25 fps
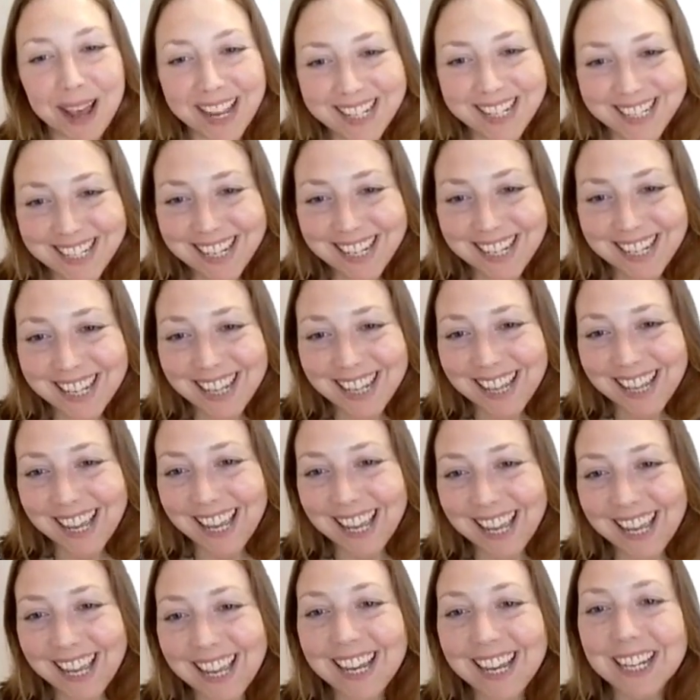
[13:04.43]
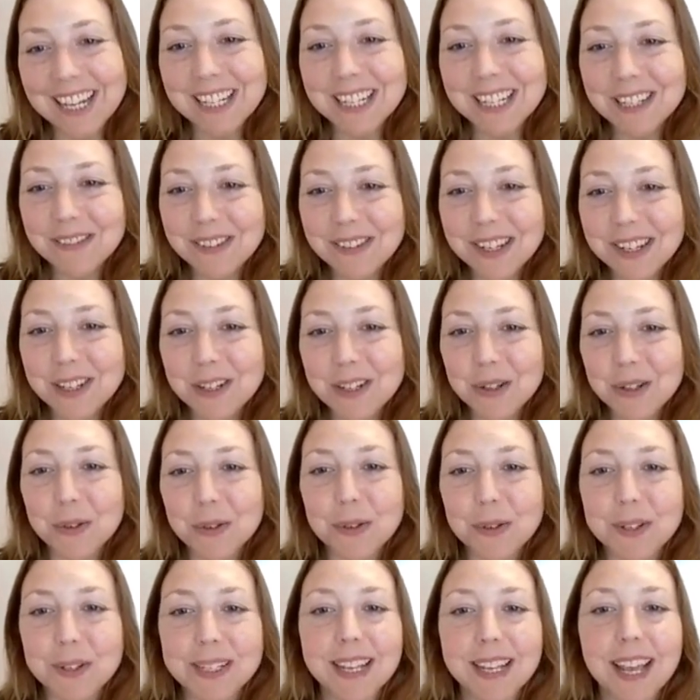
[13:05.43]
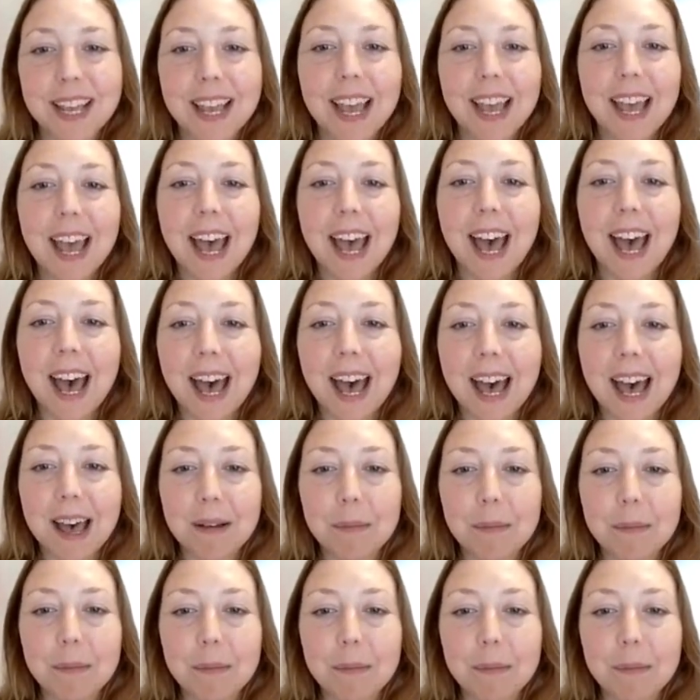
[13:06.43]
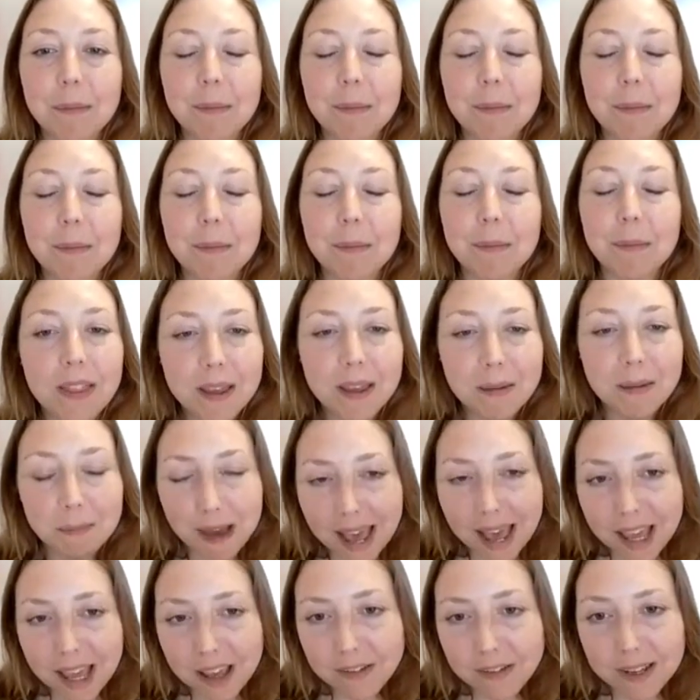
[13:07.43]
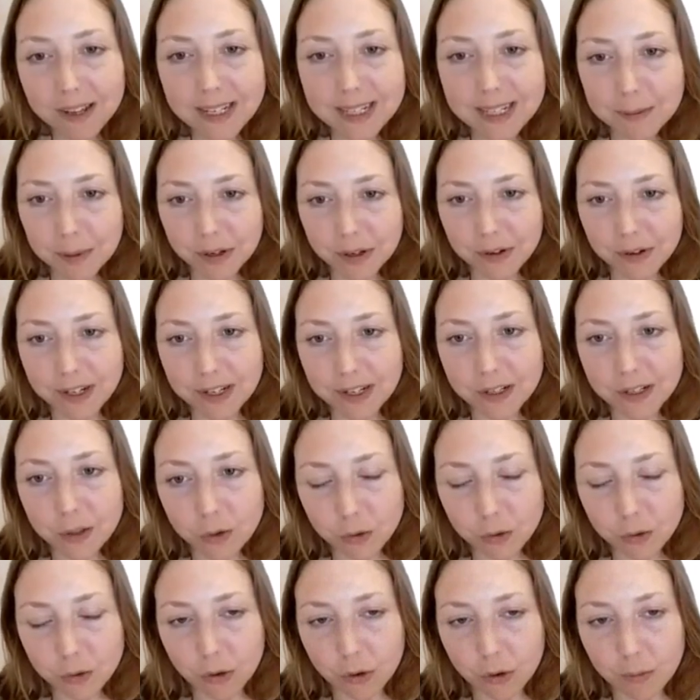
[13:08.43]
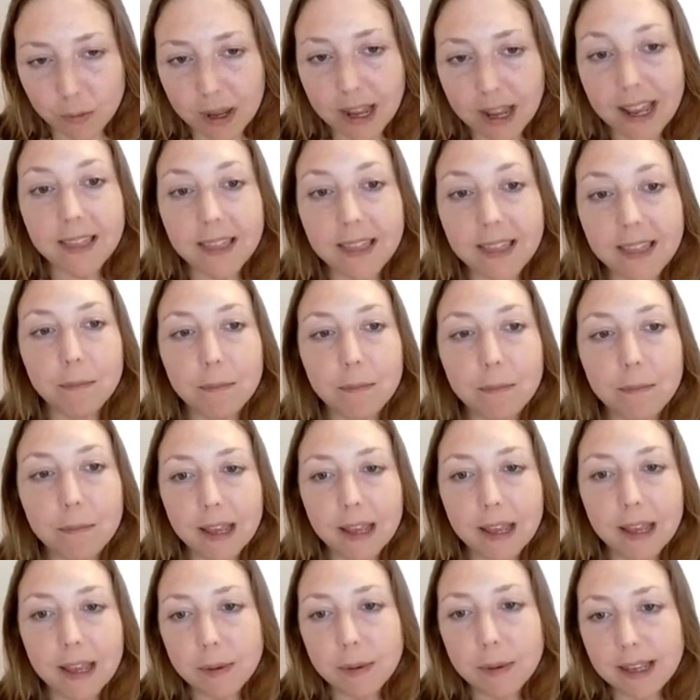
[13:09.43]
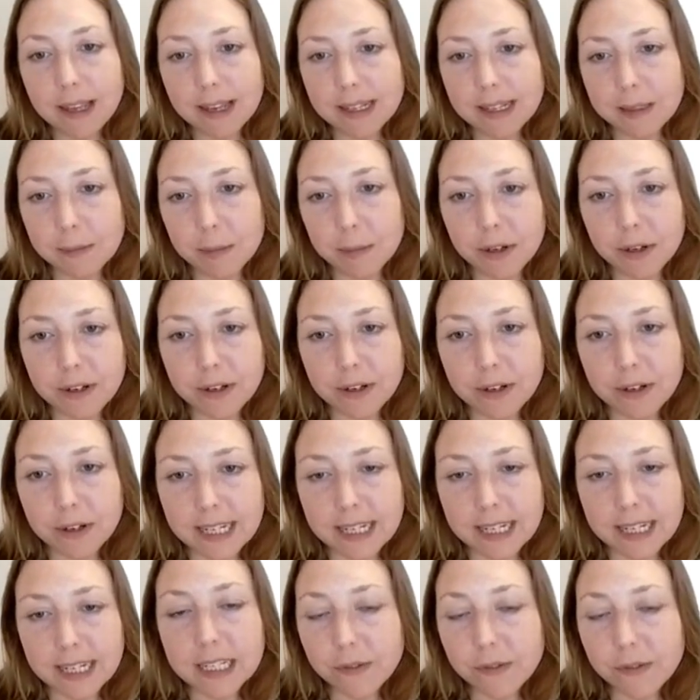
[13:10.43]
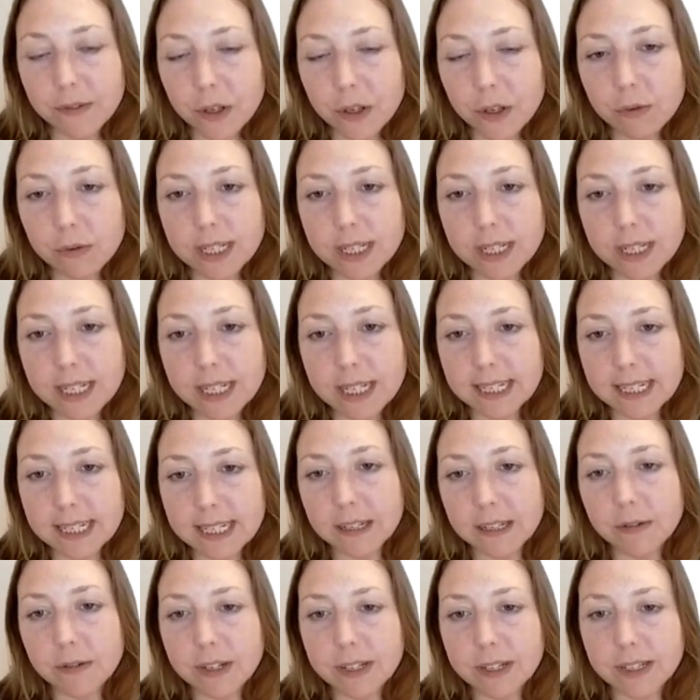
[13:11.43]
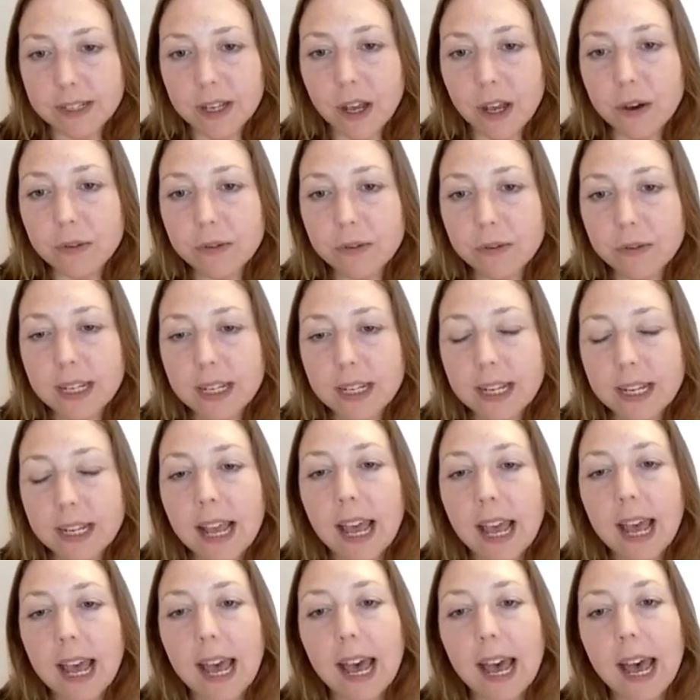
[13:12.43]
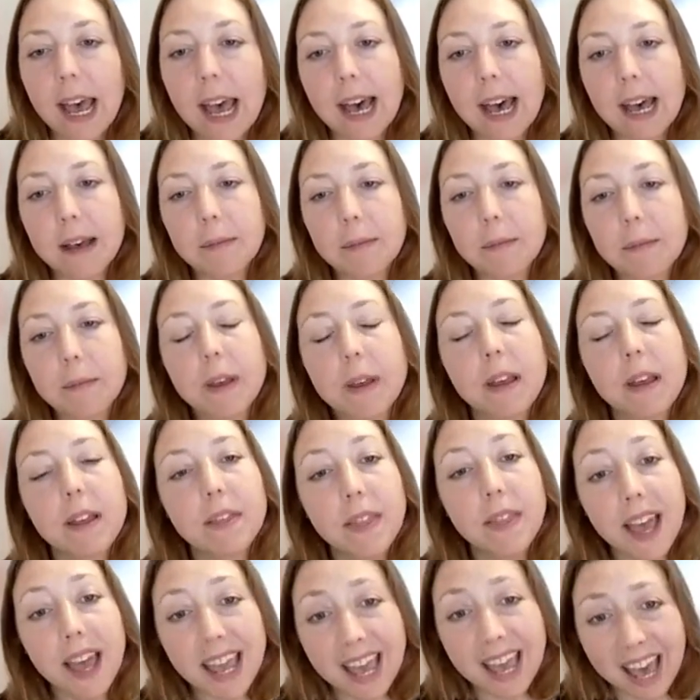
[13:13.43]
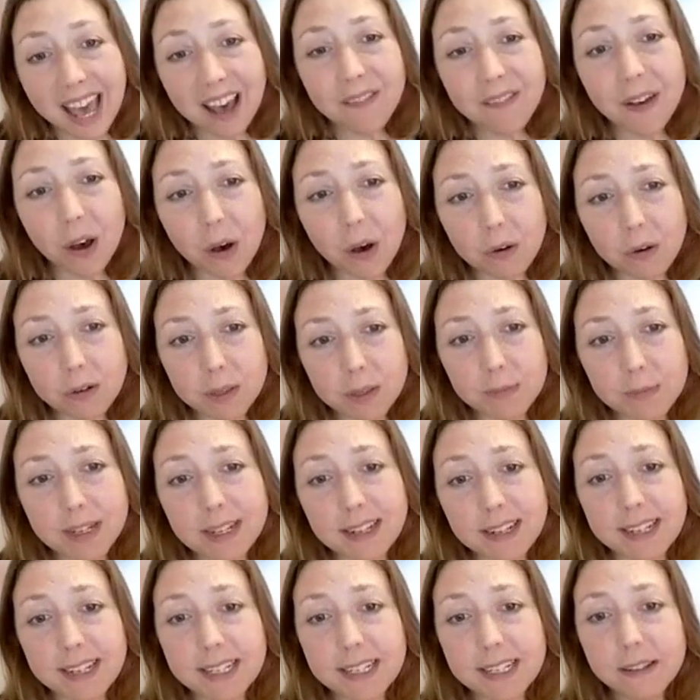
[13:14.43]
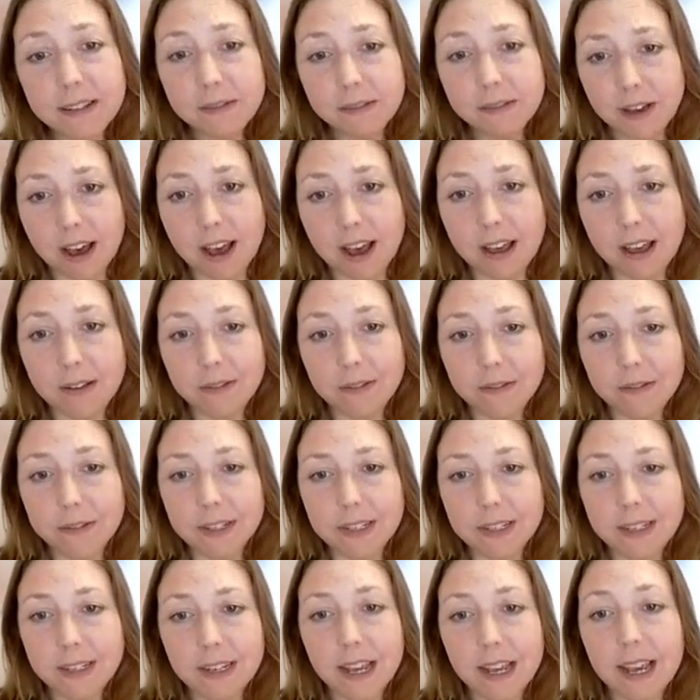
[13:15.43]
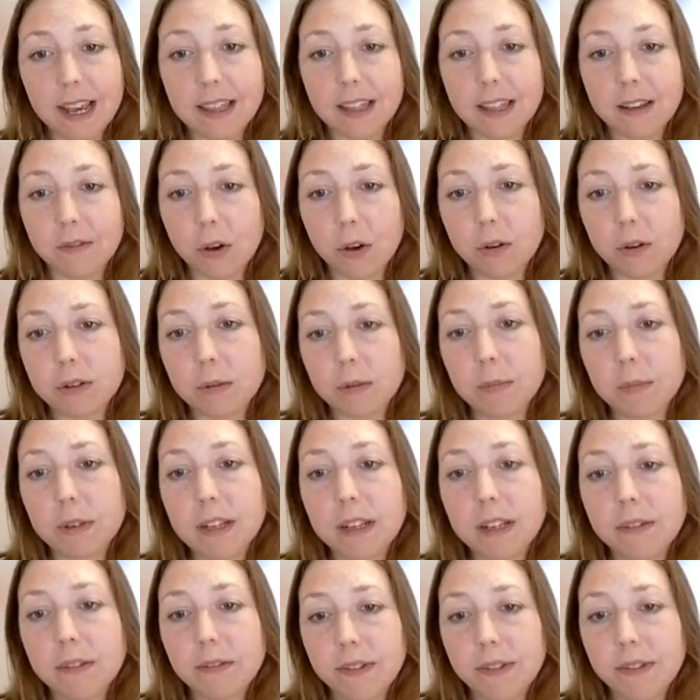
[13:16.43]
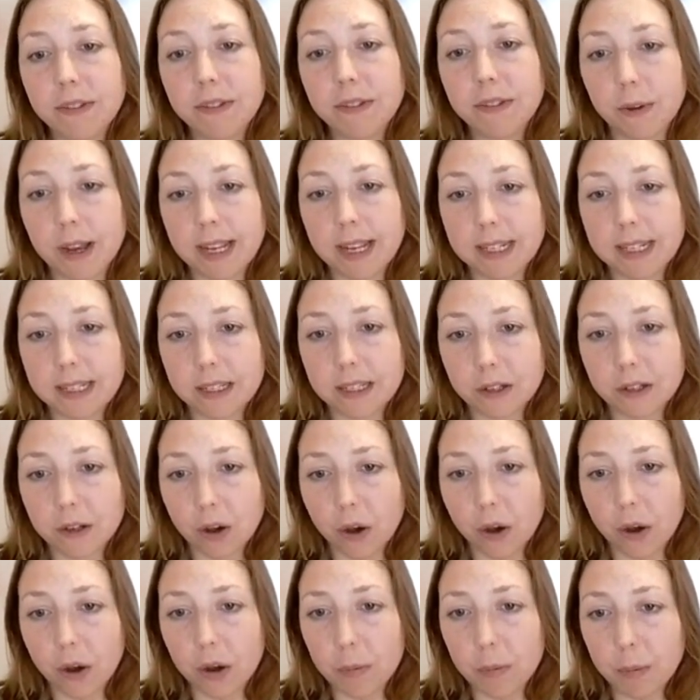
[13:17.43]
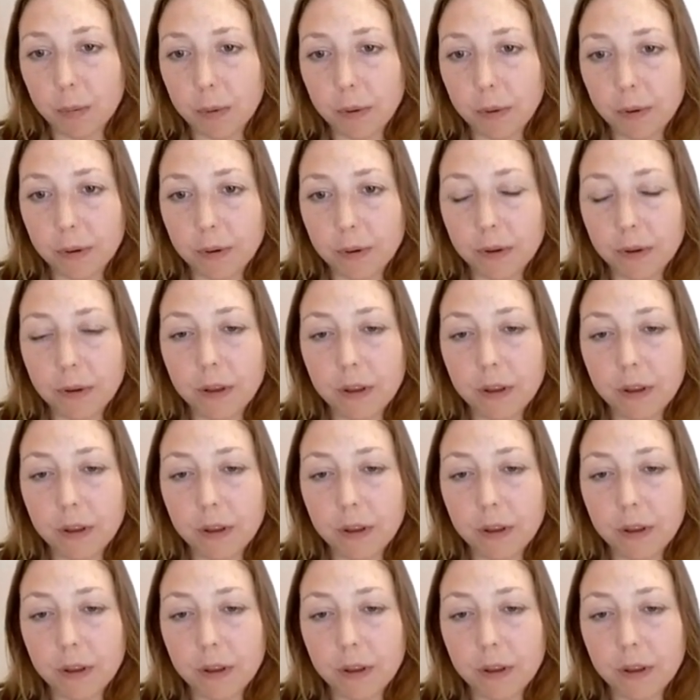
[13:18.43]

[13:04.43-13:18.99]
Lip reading: Basically, individuals, while they may have experienced trauma and they may be experiencing difficulties as a result, they have ultimately survived and they've ultimately found ways to cope.